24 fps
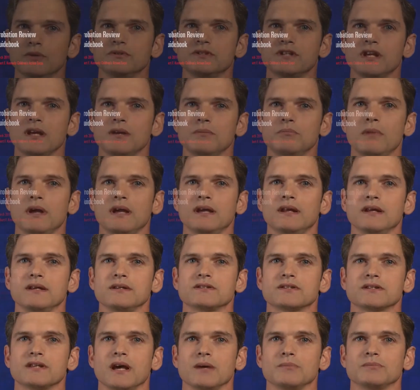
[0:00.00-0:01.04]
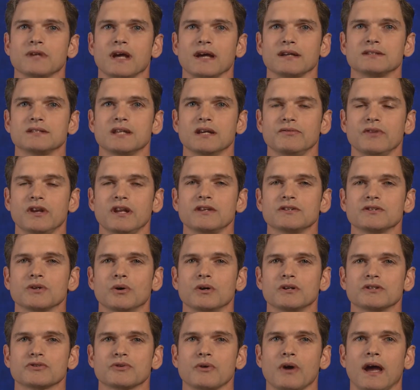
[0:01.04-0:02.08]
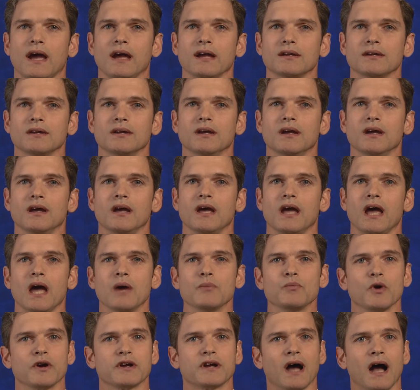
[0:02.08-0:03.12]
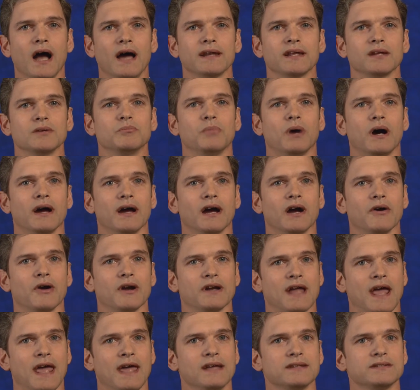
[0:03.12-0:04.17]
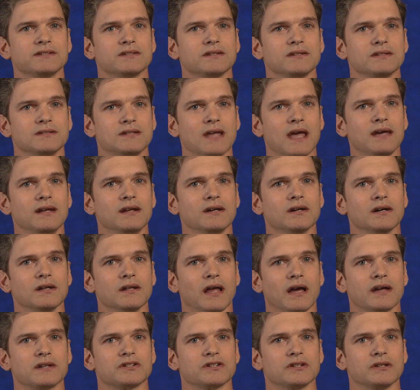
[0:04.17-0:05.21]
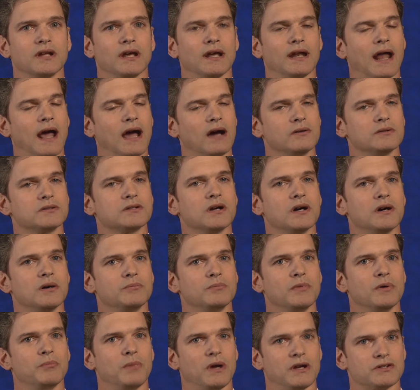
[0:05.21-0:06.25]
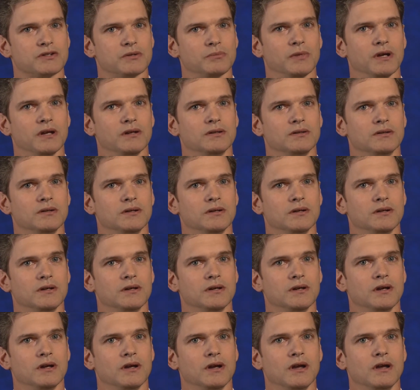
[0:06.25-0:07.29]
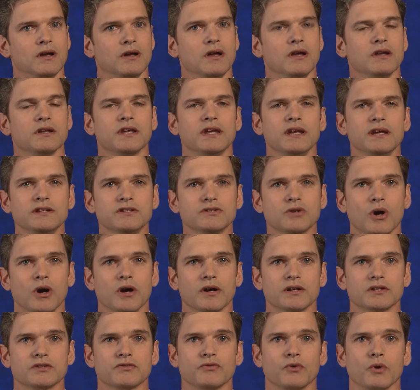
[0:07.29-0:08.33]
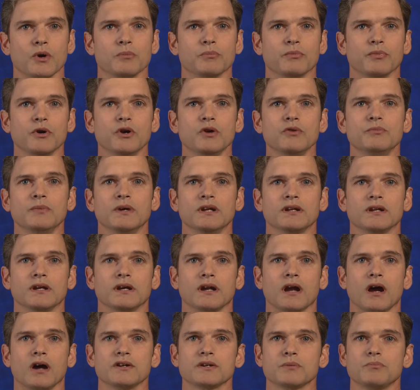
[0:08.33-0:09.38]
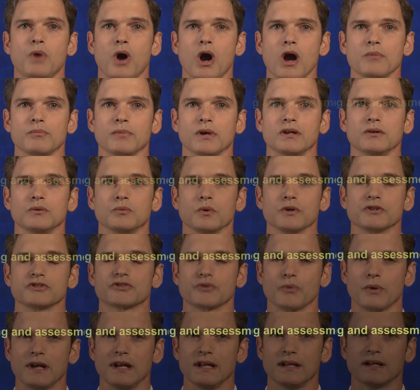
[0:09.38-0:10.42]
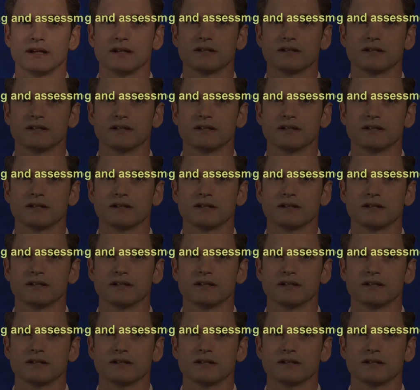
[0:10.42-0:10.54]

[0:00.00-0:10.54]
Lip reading: Team meetings kept activities on track and were guided by our enhanced data collection and outcome measurement. Key targets for improvement in our department were screening and